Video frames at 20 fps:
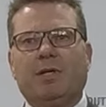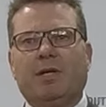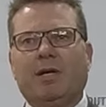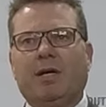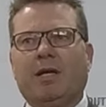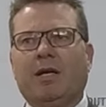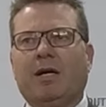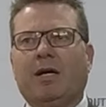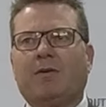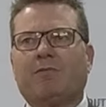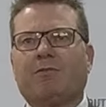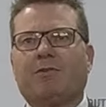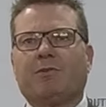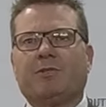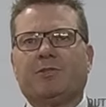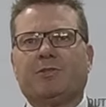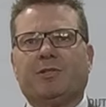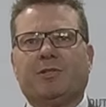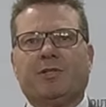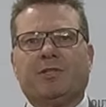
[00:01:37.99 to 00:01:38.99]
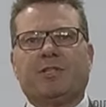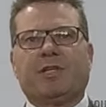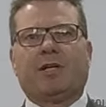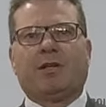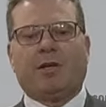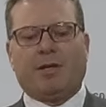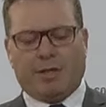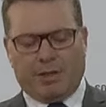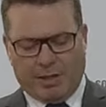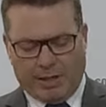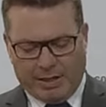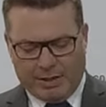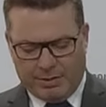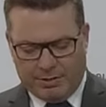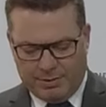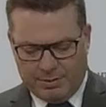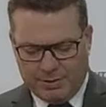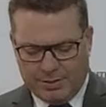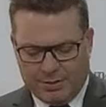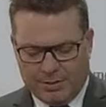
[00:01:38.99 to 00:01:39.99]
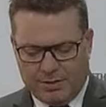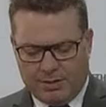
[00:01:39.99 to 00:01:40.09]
and after a search, they located